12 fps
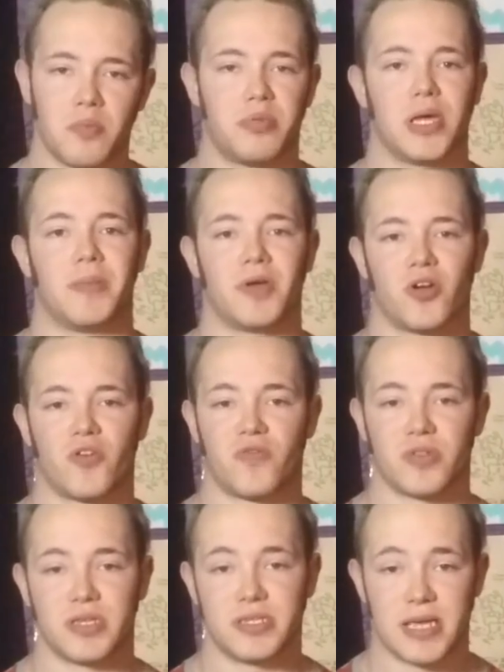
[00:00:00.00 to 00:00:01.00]
blaming her
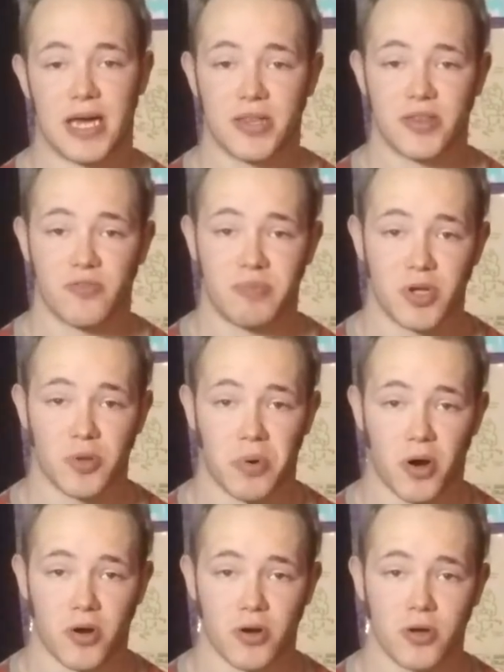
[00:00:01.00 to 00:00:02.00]
for the death of Peter
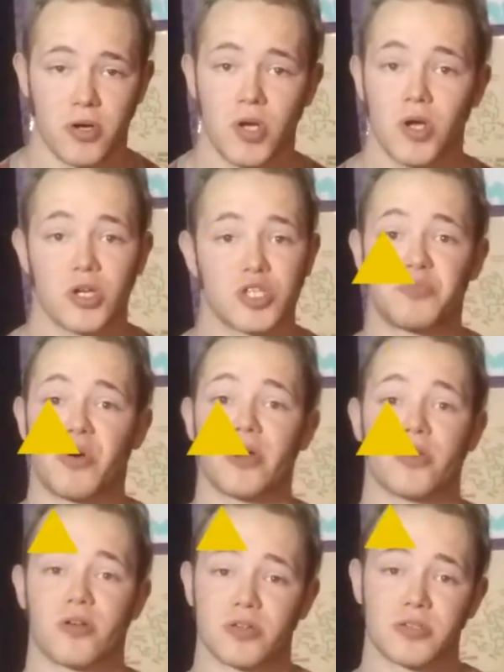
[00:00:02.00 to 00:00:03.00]
Parker.
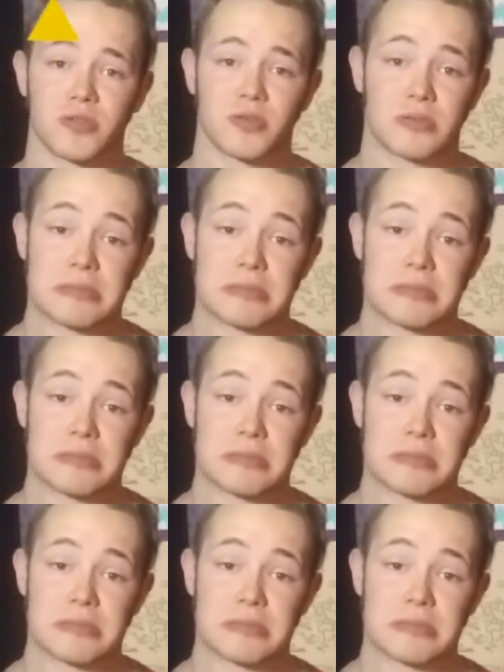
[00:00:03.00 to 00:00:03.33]
Spoilers!